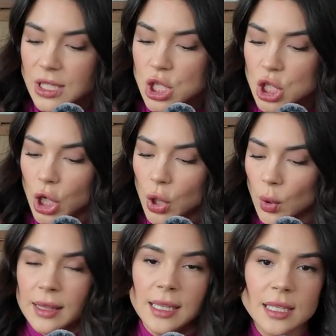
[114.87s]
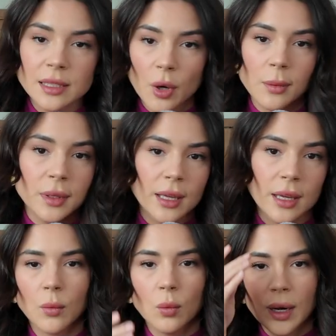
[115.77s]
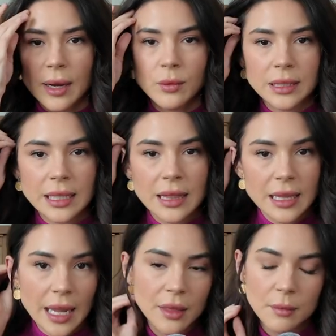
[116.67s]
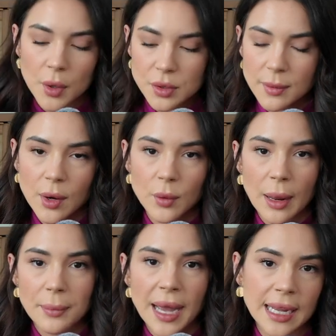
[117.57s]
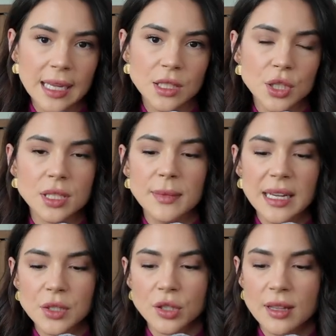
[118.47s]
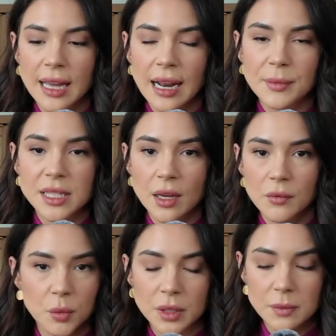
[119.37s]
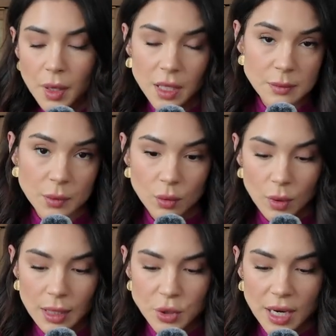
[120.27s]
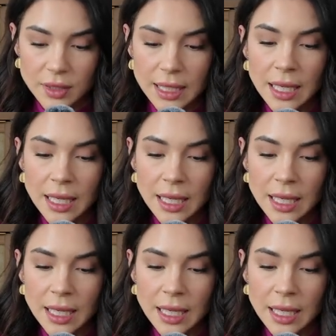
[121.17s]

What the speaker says: So this is probably what I really think the most about when I'm packing, just to make sure that I'm as comfortable as possible while I'm traveling.